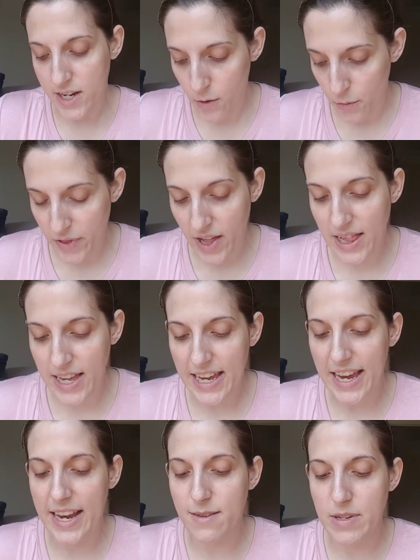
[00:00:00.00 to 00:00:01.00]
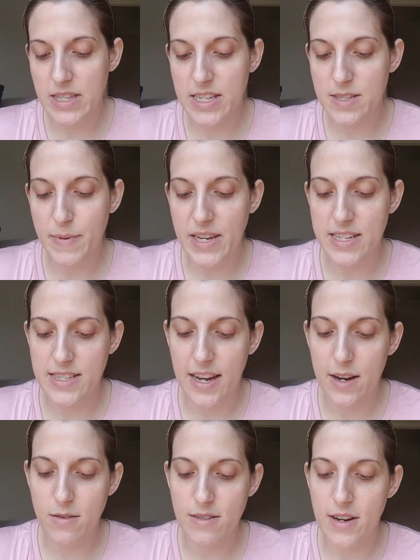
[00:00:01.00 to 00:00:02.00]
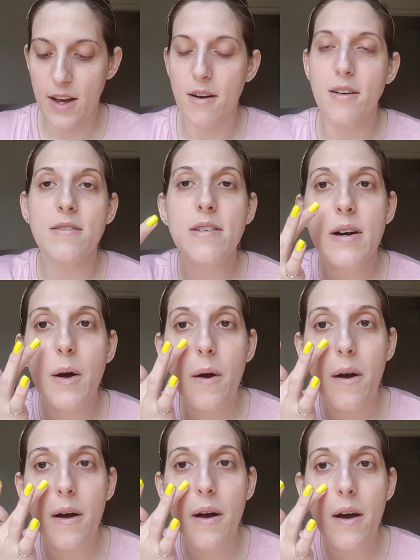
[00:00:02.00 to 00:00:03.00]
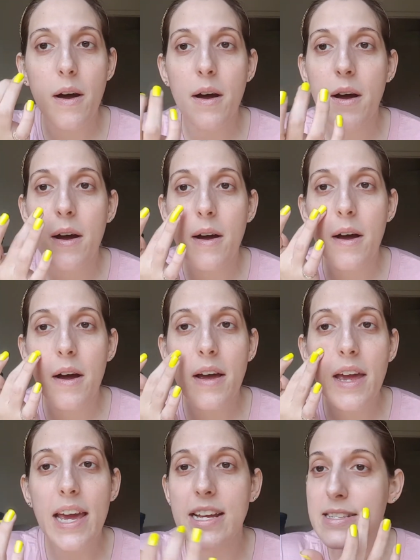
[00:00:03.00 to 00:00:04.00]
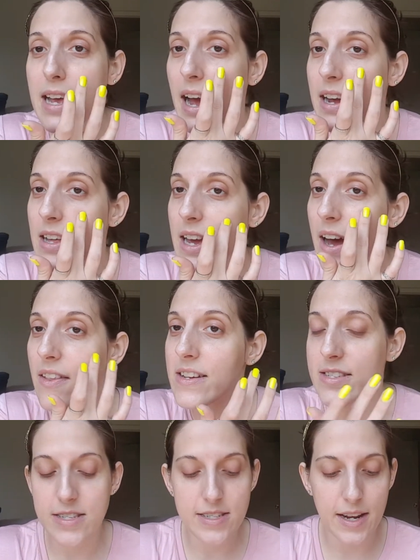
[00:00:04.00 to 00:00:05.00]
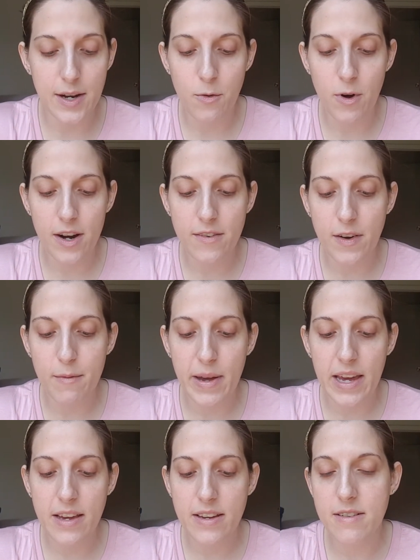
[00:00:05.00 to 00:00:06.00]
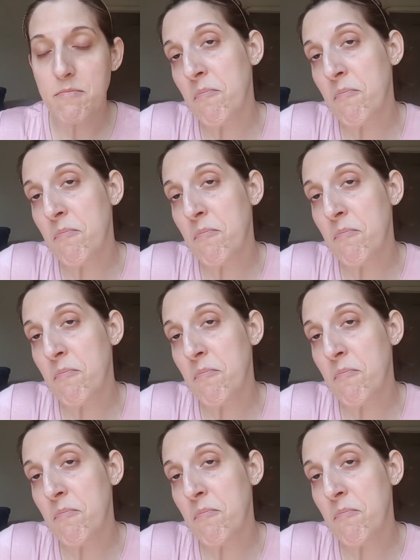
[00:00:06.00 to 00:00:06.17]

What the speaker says: go in with a light hand with this because I don't know exactly how this is gonna work for me.